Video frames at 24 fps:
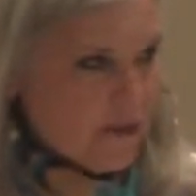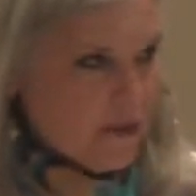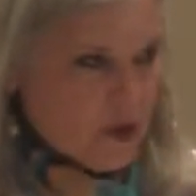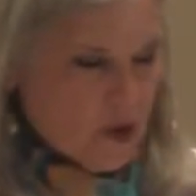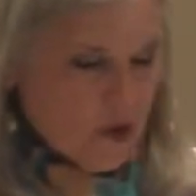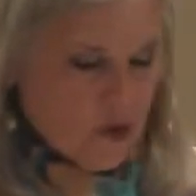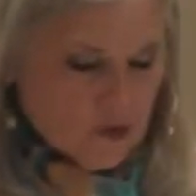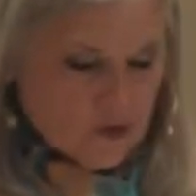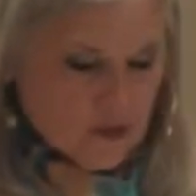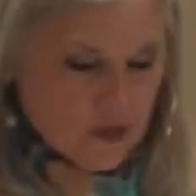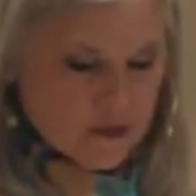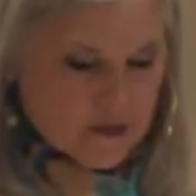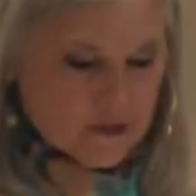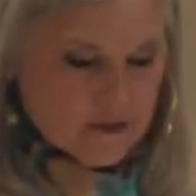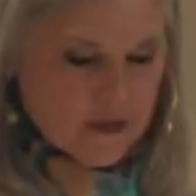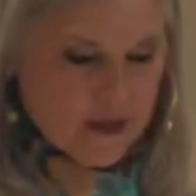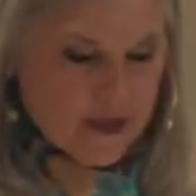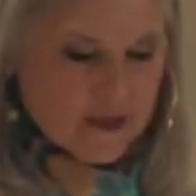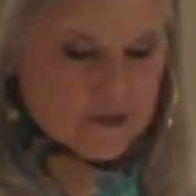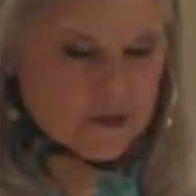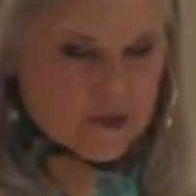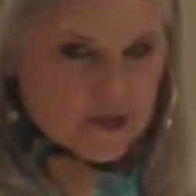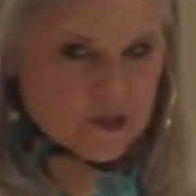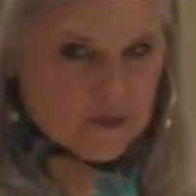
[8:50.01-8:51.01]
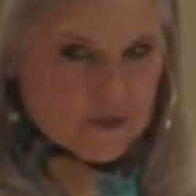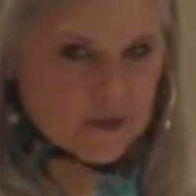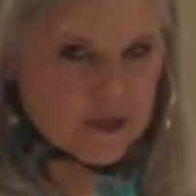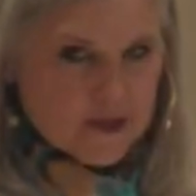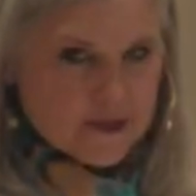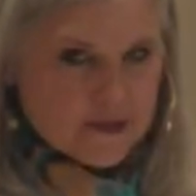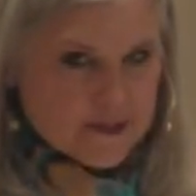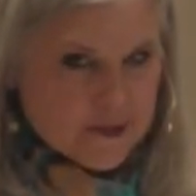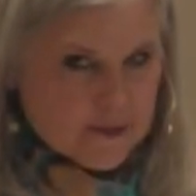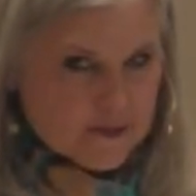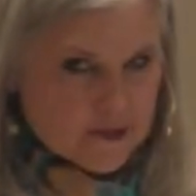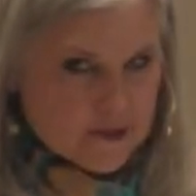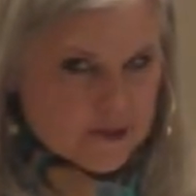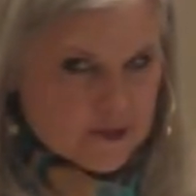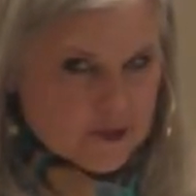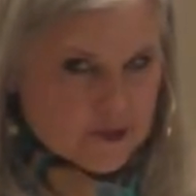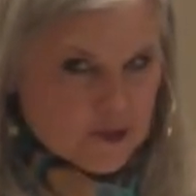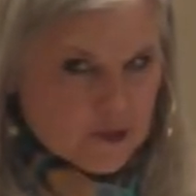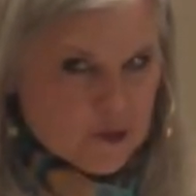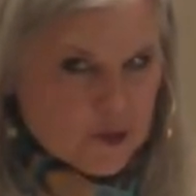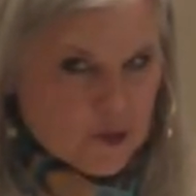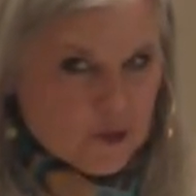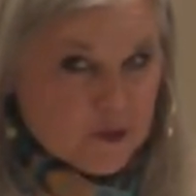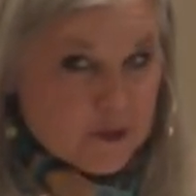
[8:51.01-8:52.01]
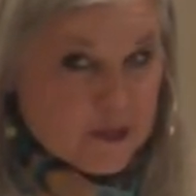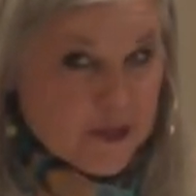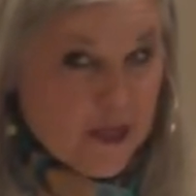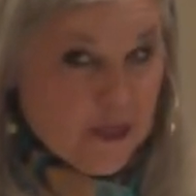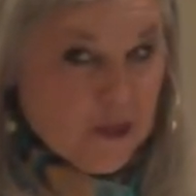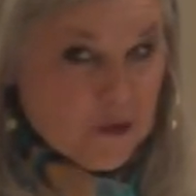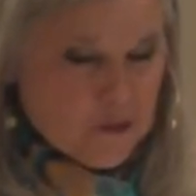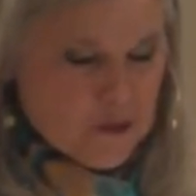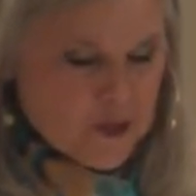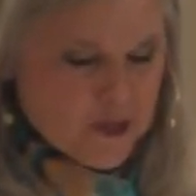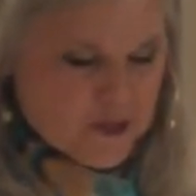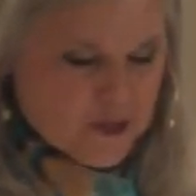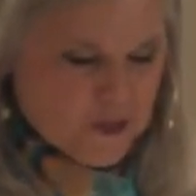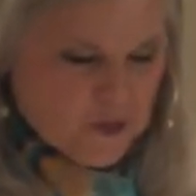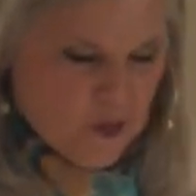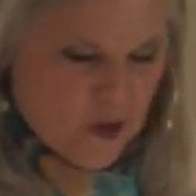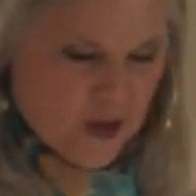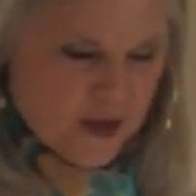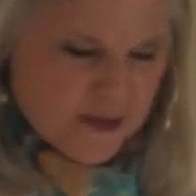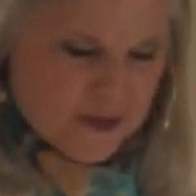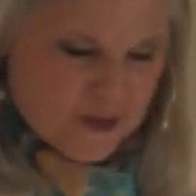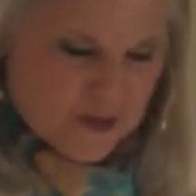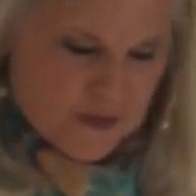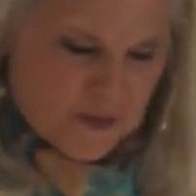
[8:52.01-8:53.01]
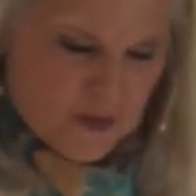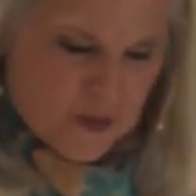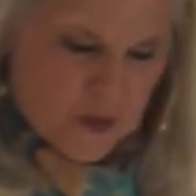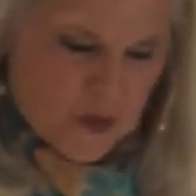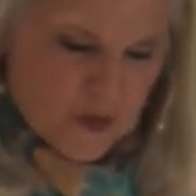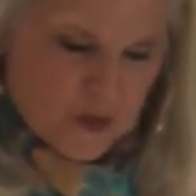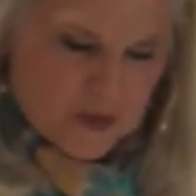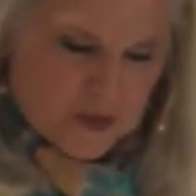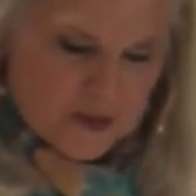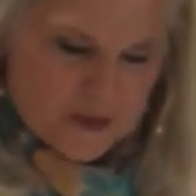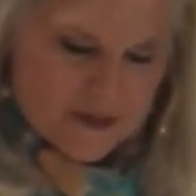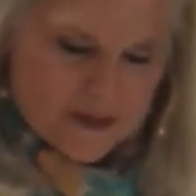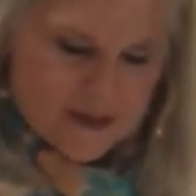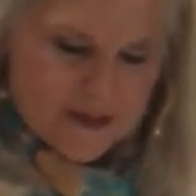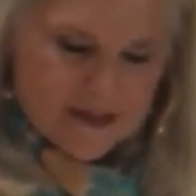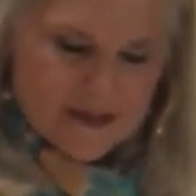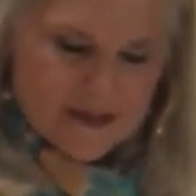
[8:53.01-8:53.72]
But hold on to that in just a minute, because I'm going to show you another reason why it's important.